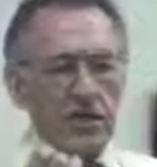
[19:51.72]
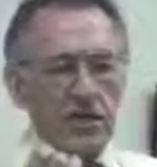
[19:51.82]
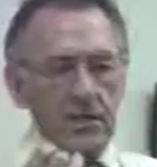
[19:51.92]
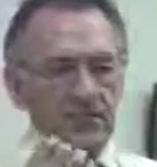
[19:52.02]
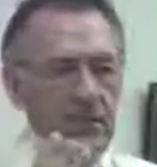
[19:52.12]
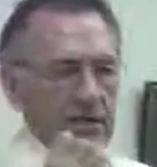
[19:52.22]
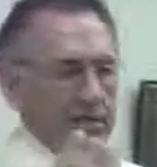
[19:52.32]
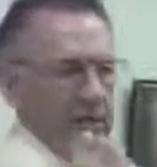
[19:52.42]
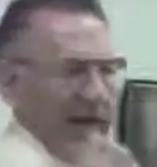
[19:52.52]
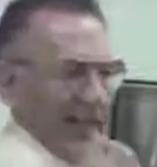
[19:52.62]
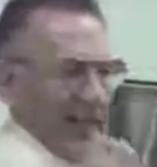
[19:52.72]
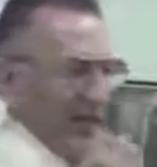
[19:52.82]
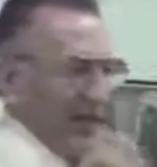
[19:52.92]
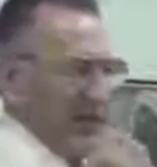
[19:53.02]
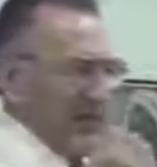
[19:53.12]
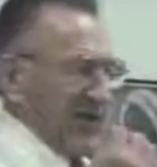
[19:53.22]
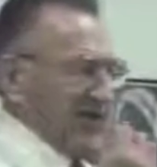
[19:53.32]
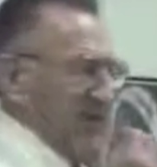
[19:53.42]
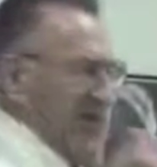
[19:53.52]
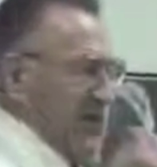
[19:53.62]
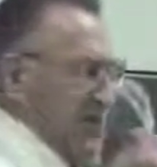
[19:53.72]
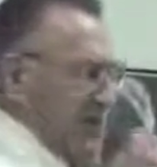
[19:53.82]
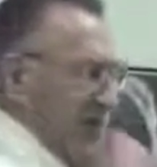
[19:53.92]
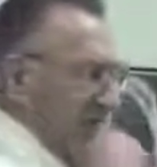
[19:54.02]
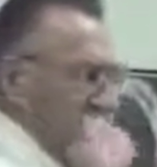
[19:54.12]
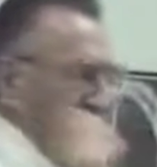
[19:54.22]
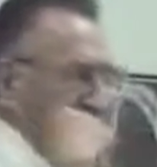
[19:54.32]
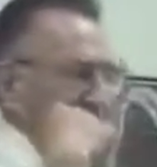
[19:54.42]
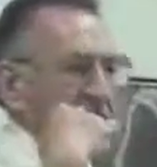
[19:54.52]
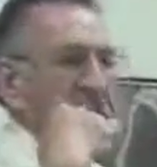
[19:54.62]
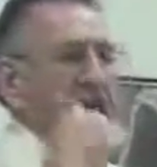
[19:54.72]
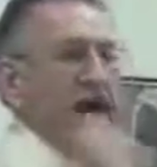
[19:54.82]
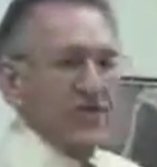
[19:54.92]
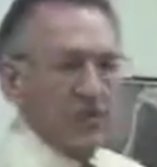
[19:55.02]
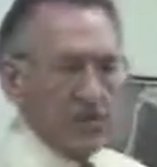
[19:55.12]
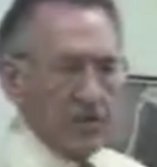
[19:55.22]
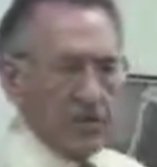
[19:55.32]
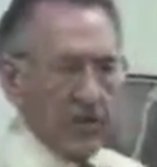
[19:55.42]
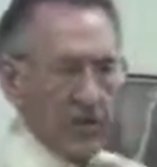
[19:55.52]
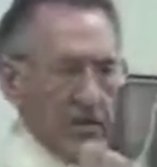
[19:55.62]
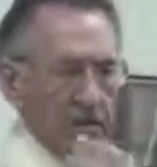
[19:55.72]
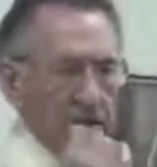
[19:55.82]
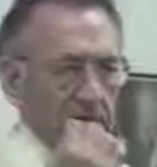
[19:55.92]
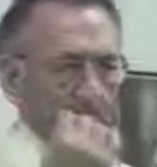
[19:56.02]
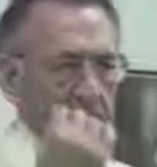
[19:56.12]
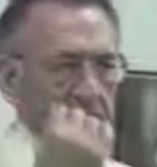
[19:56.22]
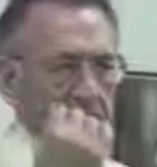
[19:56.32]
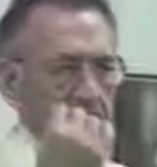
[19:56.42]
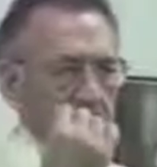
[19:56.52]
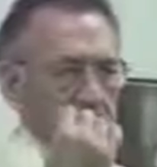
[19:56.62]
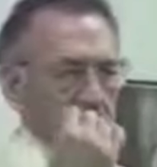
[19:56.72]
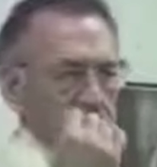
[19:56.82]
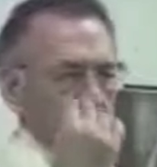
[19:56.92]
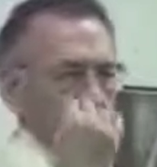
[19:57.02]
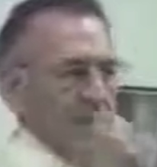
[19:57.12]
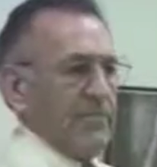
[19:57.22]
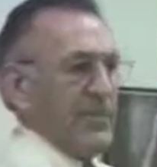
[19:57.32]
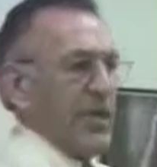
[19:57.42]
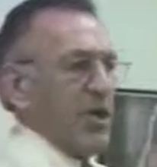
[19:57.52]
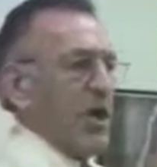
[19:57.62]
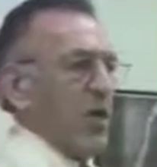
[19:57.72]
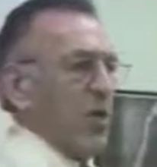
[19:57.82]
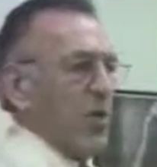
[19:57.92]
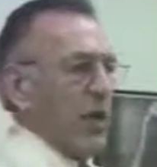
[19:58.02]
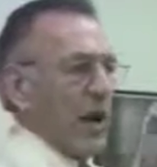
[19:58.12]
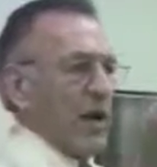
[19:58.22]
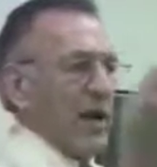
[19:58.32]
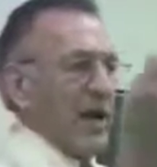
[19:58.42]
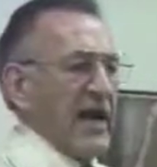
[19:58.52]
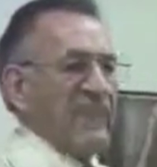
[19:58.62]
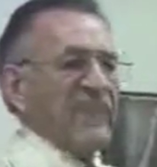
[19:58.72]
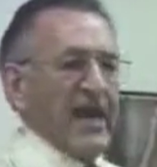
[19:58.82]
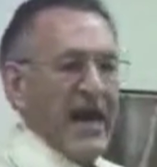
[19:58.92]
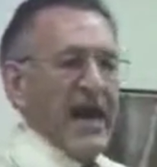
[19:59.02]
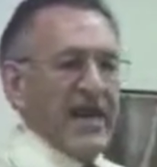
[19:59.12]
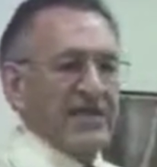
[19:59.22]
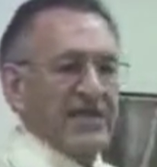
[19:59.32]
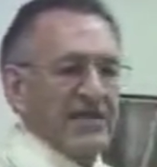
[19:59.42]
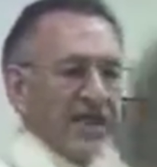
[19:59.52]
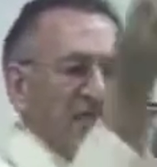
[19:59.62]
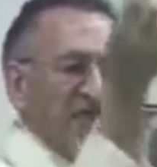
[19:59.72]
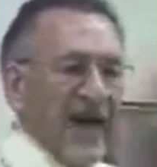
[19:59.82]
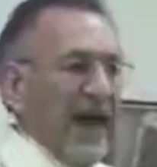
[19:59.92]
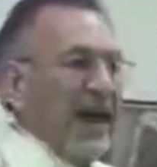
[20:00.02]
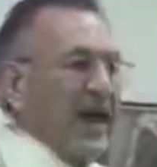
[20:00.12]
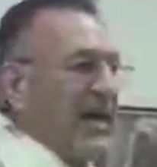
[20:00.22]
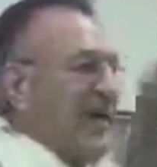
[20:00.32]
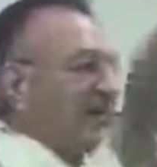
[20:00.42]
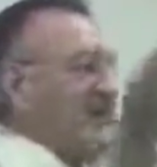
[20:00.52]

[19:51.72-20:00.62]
As Brother Branham and other men have expressed, we'll be doing it naturally. To simply know where life lies and say, fine and